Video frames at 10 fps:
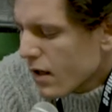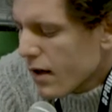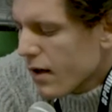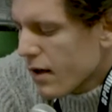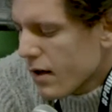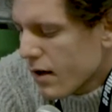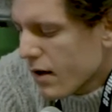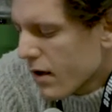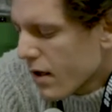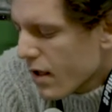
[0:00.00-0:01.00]

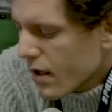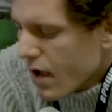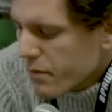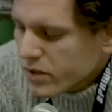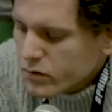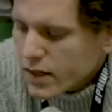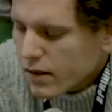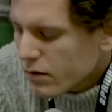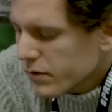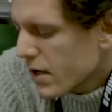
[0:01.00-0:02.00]
I've been doing a
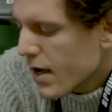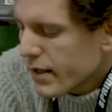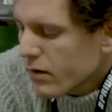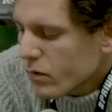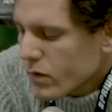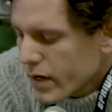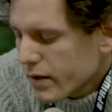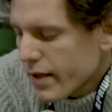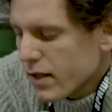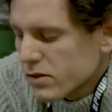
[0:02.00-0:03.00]
lot of talking
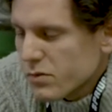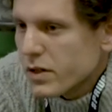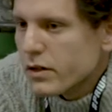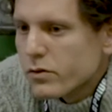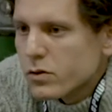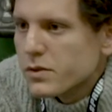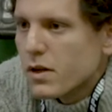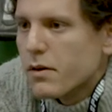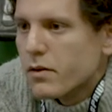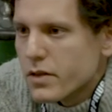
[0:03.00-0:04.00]
with LGBT groups
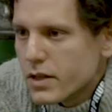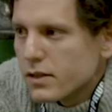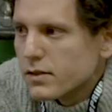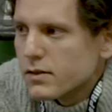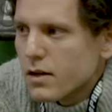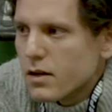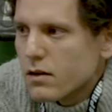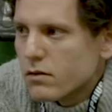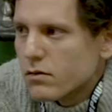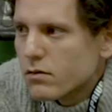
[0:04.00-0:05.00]
about this
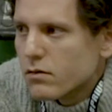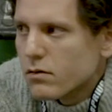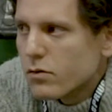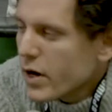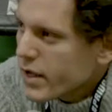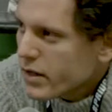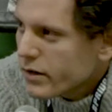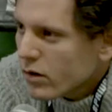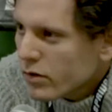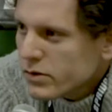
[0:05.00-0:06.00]
for a
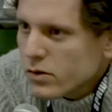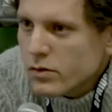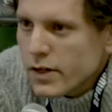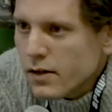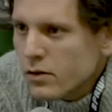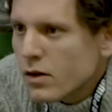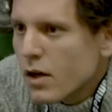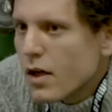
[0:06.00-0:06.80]
year or so now.